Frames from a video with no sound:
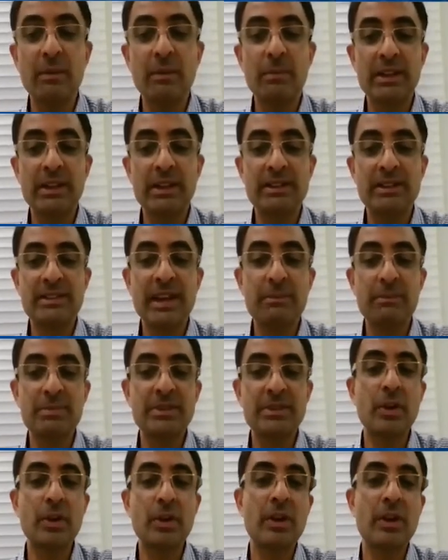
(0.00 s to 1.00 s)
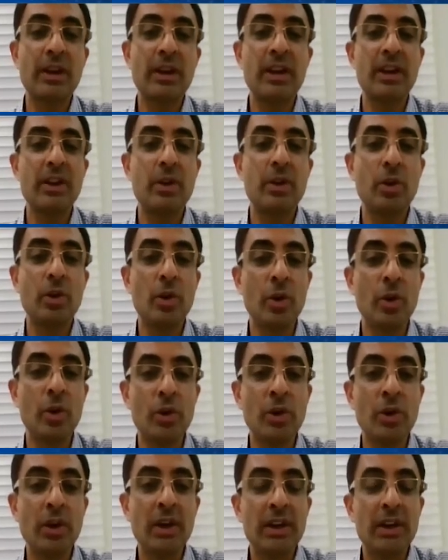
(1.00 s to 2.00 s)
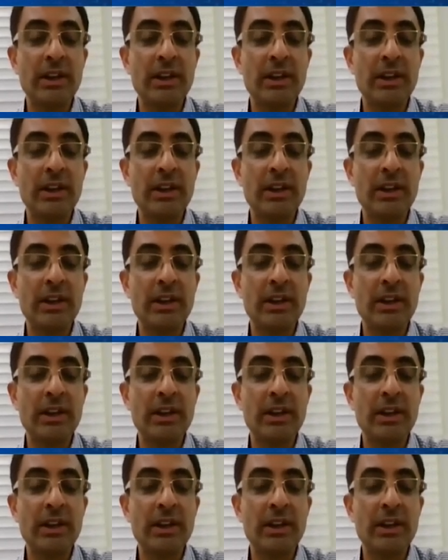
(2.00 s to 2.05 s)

but there is absolutely no